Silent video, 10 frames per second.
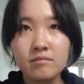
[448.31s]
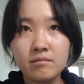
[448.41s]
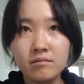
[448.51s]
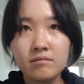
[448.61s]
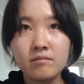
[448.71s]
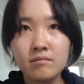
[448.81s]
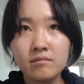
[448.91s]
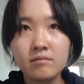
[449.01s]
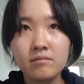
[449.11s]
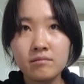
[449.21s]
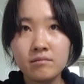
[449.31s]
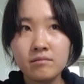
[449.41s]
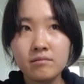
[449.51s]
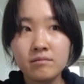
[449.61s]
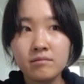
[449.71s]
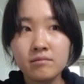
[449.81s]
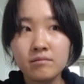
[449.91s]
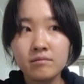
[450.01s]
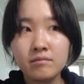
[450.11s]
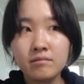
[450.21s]

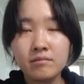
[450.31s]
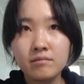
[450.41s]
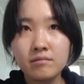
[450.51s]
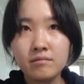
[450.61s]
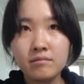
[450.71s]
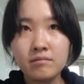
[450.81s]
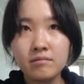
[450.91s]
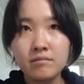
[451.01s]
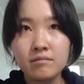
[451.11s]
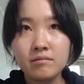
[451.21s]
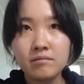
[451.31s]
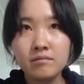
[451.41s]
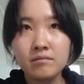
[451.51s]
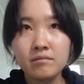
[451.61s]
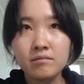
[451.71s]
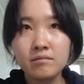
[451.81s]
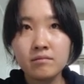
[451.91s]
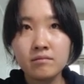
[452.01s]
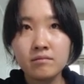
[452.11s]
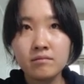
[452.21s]

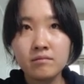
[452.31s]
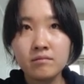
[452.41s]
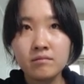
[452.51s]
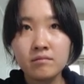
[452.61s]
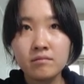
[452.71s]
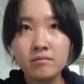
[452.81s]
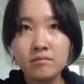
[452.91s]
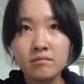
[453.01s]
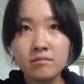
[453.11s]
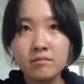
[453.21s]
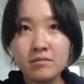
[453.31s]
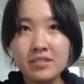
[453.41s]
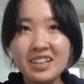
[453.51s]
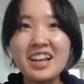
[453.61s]
The person shown says nothing.